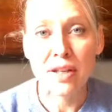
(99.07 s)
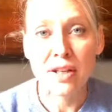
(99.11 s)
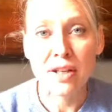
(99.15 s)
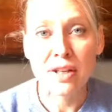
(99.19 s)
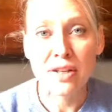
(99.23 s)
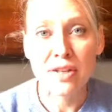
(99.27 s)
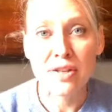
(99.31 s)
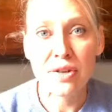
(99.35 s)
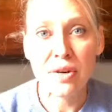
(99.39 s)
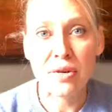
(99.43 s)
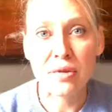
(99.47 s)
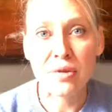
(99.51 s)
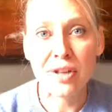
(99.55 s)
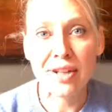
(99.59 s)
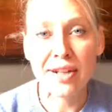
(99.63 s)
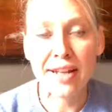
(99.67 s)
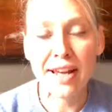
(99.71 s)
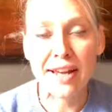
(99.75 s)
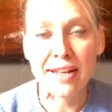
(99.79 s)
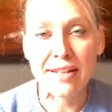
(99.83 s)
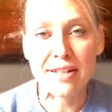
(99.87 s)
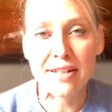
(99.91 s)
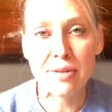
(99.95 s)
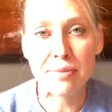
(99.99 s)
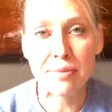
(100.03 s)
So it
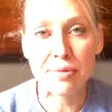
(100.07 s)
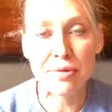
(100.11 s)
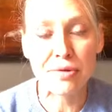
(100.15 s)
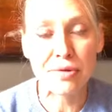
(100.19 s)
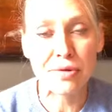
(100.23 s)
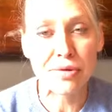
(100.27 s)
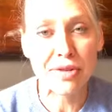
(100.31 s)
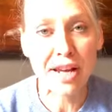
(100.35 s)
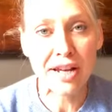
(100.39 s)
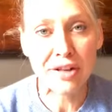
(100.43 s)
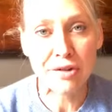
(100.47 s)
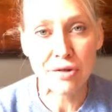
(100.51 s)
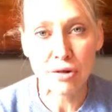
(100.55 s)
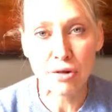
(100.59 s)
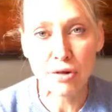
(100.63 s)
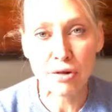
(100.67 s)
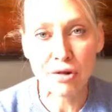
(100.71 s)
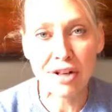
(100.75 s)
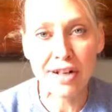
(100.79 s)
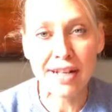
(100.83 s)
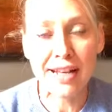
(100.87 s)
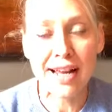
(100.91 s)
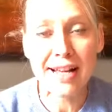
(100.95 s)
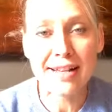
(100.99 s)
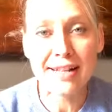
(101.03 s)
has to produce
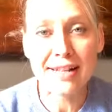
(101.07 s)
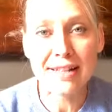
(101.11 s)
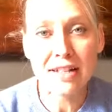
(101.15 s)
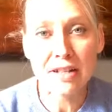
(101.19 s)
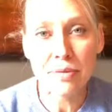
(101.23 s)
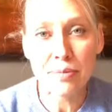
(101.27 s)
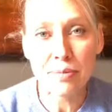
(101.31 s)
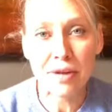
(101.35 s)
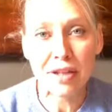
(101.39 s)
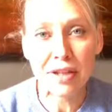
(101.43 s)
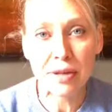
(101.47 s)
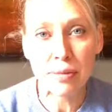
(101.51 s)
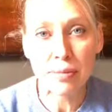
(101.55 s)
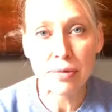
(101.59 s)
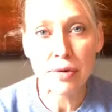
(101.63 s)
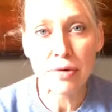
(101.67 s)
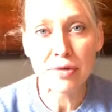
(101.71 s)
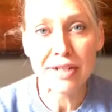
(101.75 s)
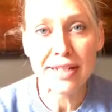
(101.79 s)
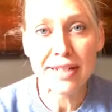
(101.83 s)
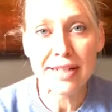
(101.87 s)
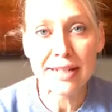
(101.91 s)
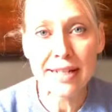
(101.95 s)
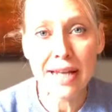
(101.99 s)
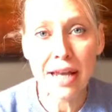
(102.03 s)
hydrochloric acid to break the
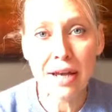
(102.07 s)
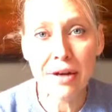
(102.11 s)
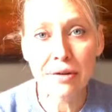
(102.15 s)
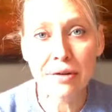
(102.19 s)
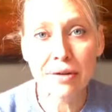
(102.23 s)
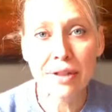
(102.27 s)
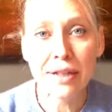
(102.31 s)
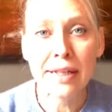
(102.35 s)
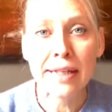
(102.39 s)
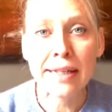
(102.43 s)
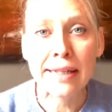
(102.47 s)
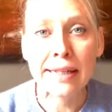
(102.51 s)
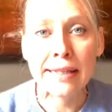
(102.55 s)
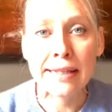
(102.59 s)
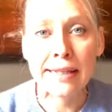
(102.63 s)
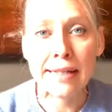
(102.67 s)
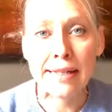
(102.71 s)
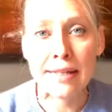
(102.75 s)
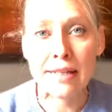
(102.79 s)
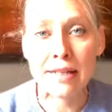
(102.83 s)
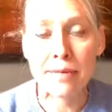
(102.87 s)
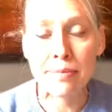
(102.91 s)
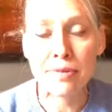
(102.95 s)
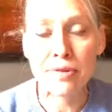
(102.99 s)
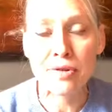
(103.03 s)
protein down, it
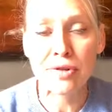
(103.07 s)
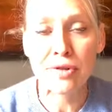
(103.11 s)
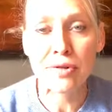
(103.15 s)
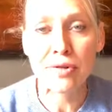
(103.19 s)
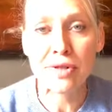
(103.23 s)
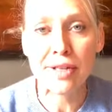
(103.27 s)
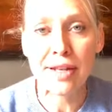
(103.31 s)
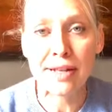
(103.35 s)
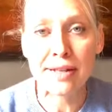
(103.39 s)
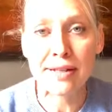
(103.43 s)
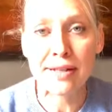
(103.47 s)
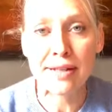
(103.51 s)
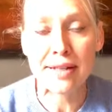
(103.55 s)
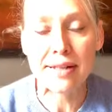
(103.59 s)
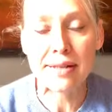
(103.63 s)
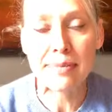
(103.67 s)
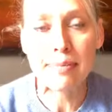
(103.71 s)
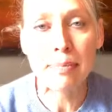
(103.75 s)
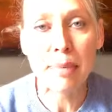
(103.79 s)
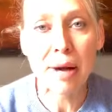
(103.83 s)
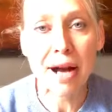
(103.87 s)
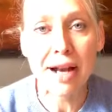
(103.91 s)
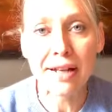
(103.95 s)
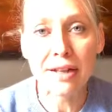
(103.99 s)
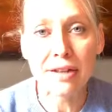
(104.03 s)
has to produce excess
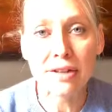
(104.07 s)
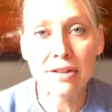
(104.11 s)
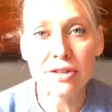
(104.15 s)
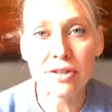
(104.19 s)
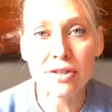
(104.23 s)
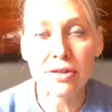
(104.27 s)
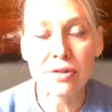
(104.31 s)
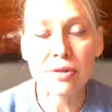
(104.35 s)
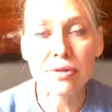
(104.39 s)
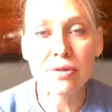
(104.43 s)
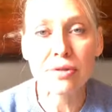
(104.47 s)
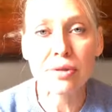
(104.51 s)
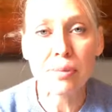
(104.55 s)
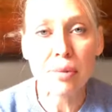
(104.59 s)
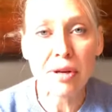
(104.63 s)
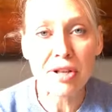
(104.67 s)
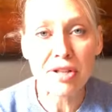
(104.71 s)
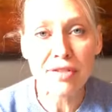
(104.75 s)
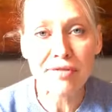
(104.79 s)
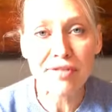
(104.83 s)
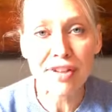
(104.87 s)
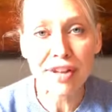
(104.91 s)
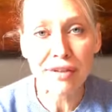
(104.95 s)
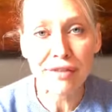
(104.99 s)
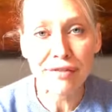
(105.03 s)
bile to
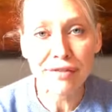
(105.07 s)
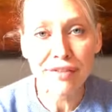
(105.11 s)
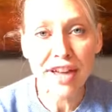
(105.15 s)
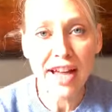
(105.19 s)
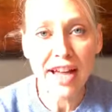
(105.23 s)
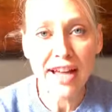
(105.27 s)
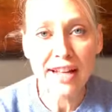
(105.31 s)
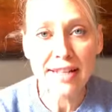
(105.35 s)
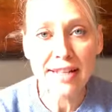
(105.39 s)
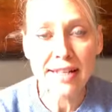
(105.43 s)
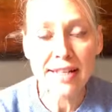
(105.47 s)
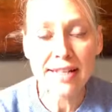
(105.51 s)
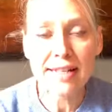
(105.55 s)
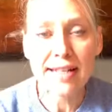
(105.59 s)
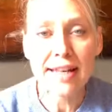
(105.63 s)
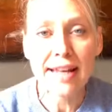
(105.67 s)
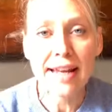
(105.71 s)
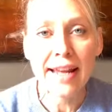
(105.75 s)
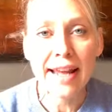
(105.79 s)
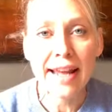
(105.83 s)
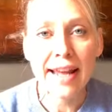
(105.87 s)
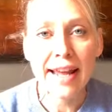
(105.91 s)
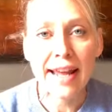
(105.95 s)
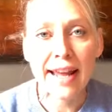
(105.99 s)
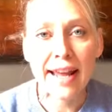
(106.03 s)
emulsify the fats,
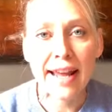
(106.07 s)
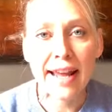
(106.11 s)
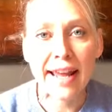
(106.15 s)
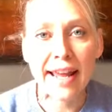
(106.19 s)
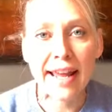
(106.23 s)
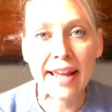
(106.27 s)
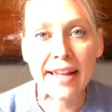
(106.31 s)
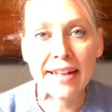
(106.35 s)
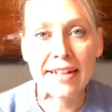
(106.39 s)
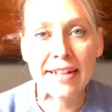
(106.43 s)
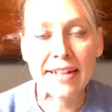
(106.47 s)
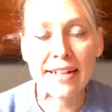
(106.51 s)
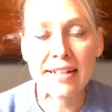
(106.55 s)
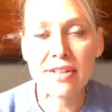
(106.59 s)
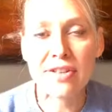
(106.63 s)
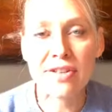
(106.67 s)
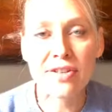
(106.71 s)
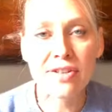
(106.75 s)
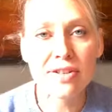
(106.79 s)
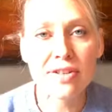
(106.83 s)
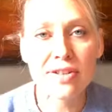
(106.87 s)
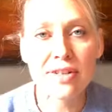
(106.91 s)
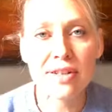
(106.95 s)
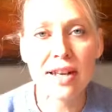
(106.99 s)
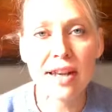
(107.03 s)
and it's
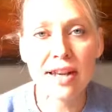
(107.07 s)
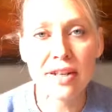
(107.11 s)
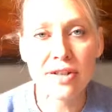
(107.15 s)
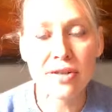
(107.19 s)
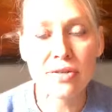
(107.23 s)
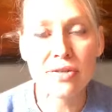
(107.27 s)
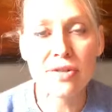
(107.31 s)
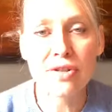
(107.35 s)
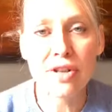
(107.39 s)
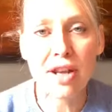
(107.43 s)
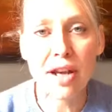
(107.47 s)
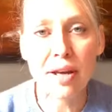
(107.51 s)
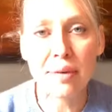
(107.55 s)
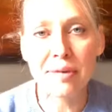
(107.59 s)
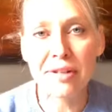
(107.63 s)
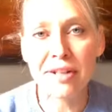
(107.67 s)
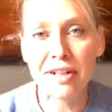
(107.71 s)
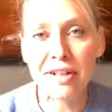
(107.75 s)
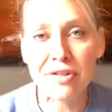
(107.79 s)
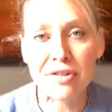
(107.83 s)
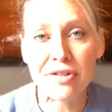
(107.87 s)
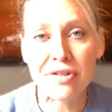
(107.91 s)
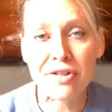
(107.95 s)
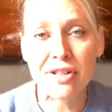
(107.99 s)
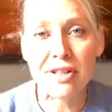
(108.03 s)
just extra time and
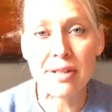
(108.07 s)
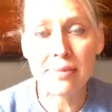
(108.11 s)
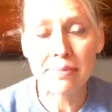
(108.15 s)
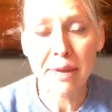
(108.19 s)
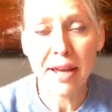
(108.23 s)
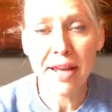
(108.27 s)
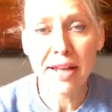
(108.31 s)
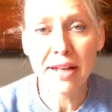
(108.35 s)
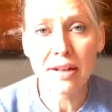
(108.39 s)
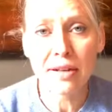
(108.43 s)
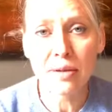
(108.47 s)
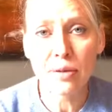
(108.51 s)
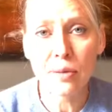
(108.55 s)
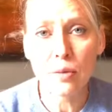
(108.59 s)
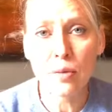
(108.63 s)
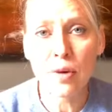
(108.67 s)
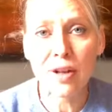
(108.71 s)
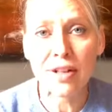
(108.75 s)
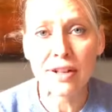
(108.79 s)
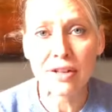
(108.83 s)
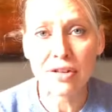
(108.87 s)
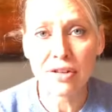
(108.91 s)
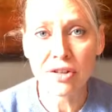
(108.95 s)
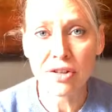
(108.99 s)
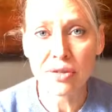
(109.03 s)
energy spent when
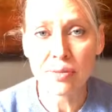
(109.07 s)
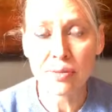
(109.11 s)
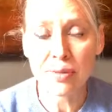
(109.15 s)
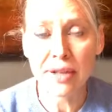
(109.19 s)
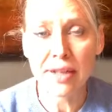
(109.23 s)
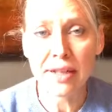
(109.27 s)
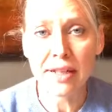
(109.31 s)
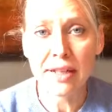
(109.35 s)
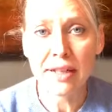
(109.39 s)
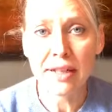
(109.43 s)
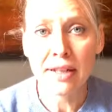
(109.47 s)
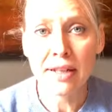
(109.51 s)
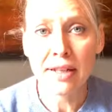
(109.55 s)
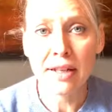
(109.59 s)
it could be